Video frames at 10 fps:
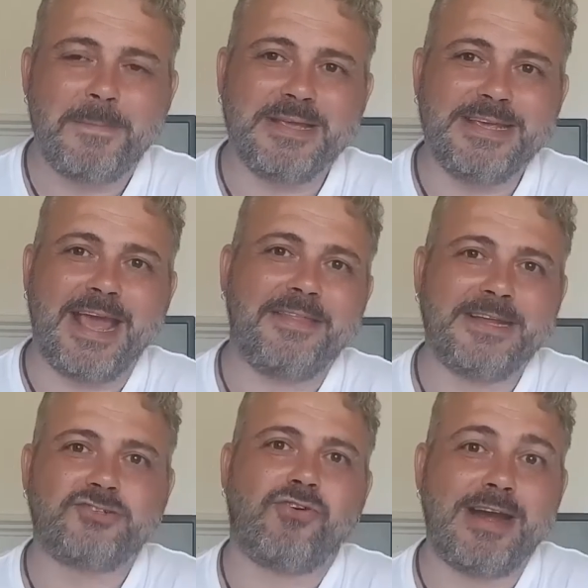but yet
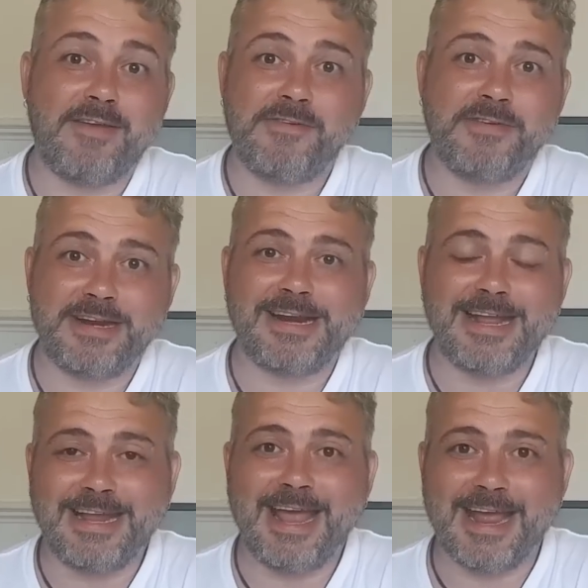they're trying everything that
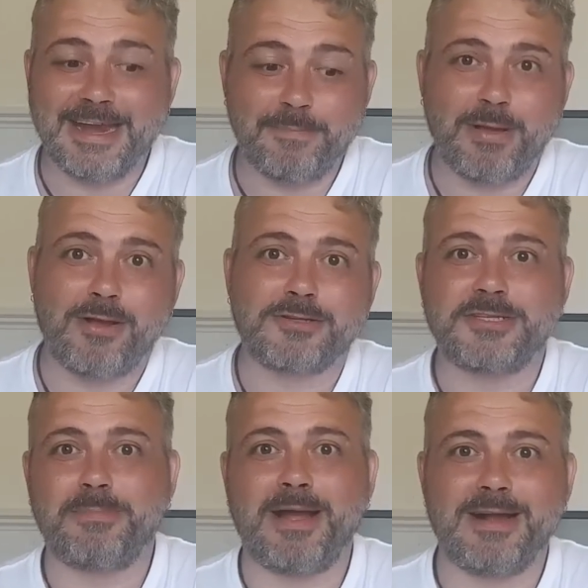they can to pass
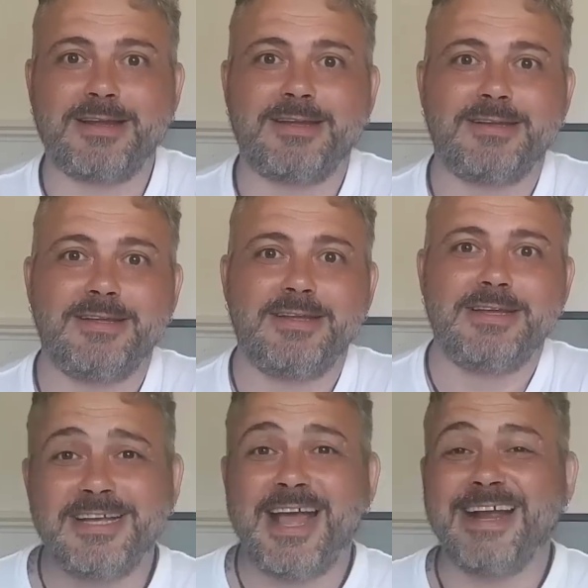the buck
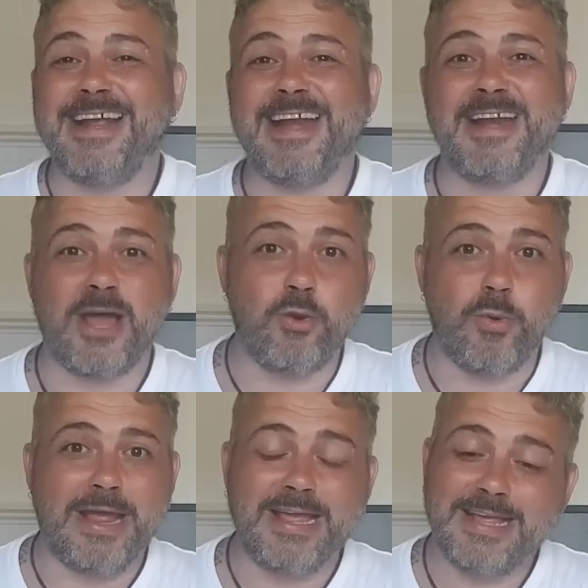and get
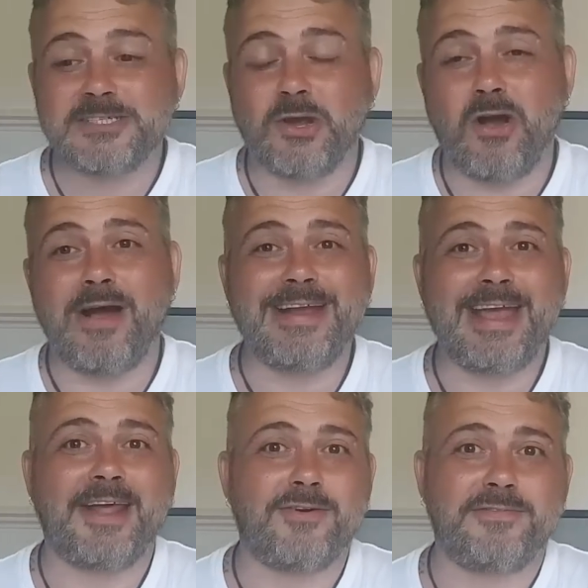nowhere. So I
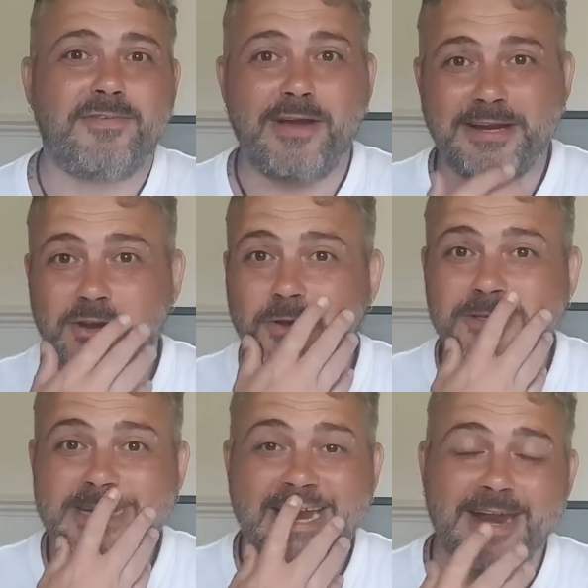cannot find a
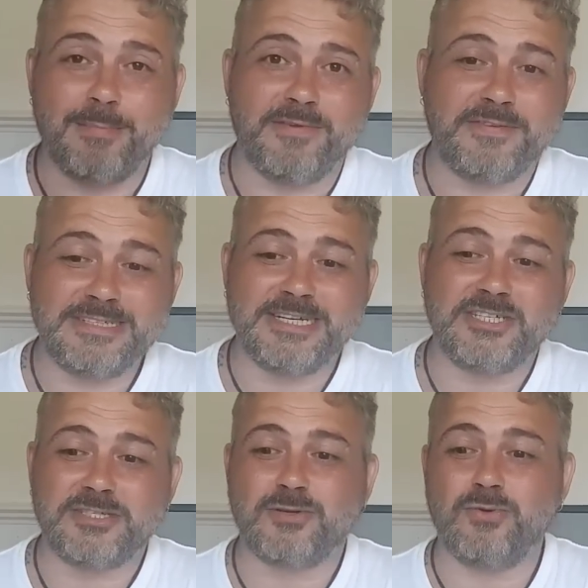contact number for
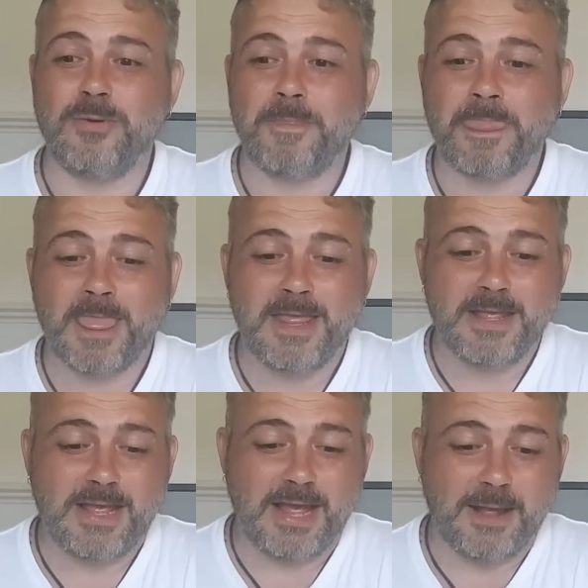digital,
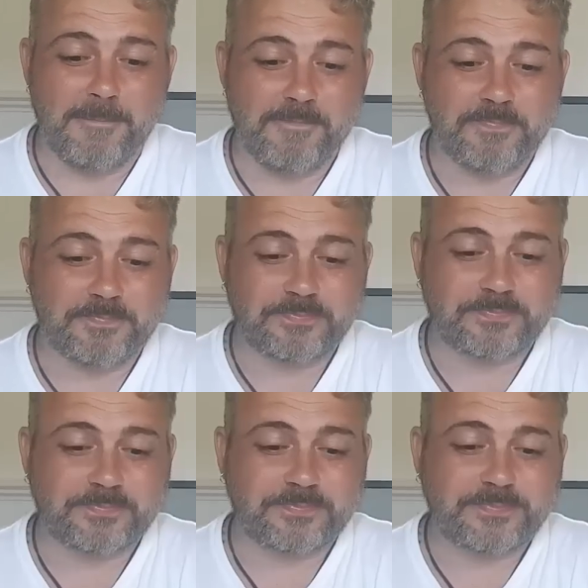um,
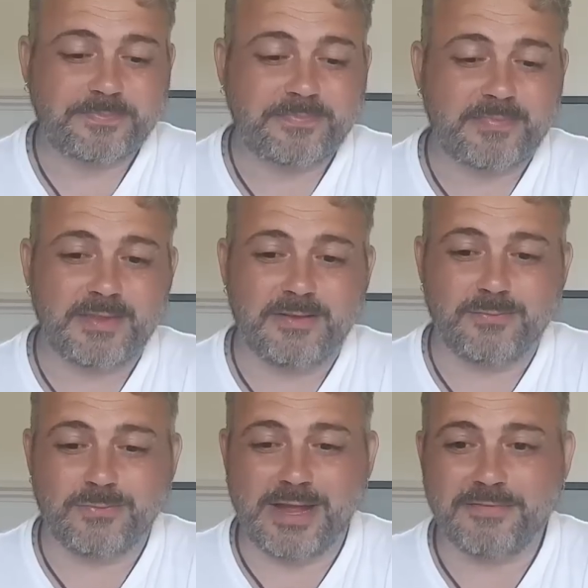
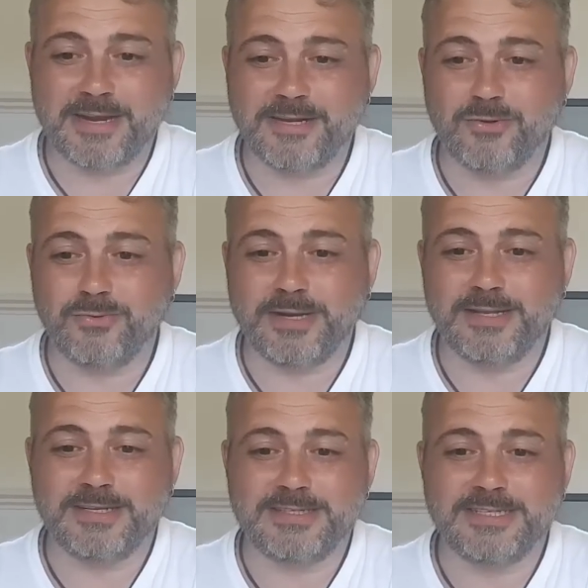whatever they called
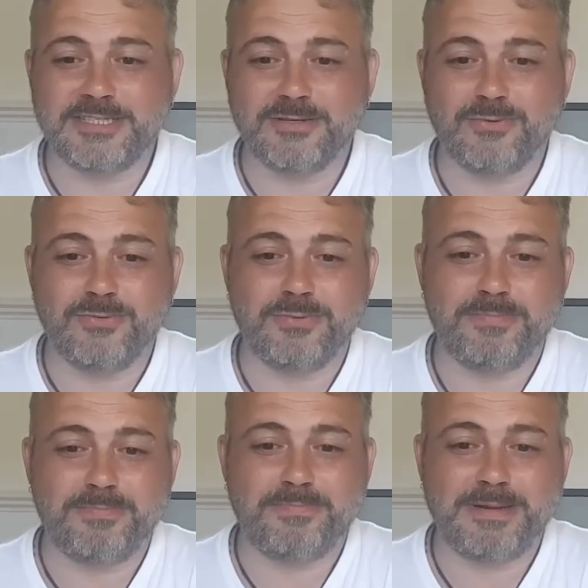it, the digital
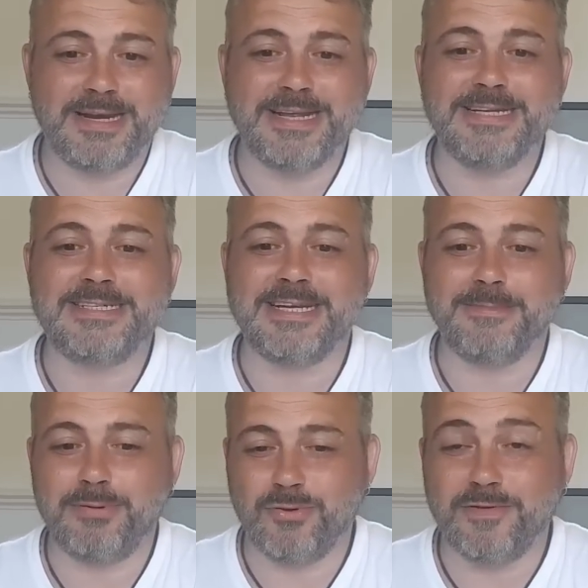
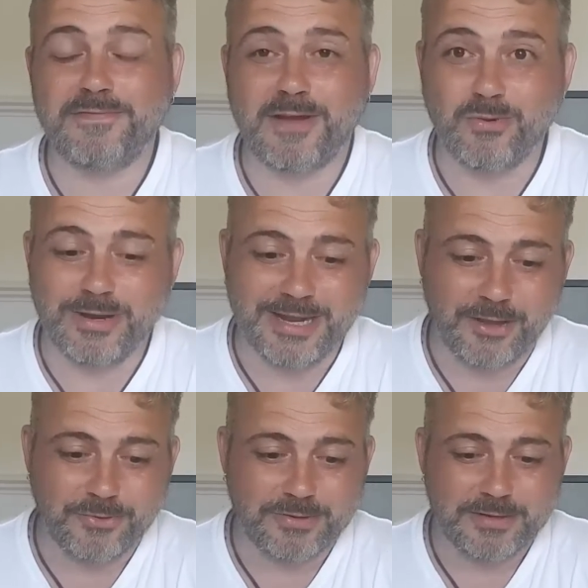policing
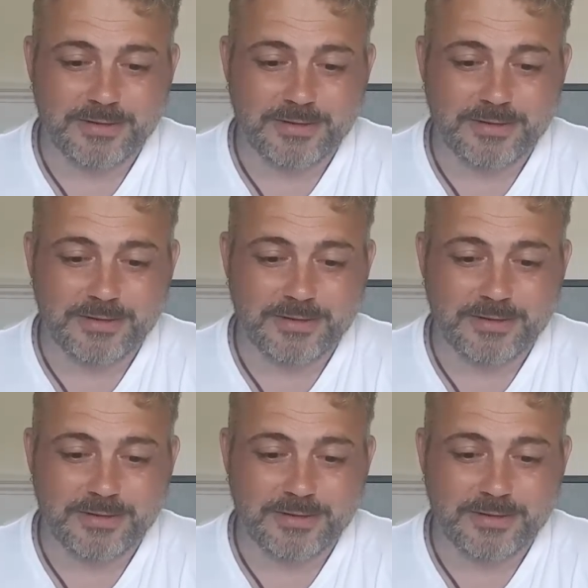portfolio.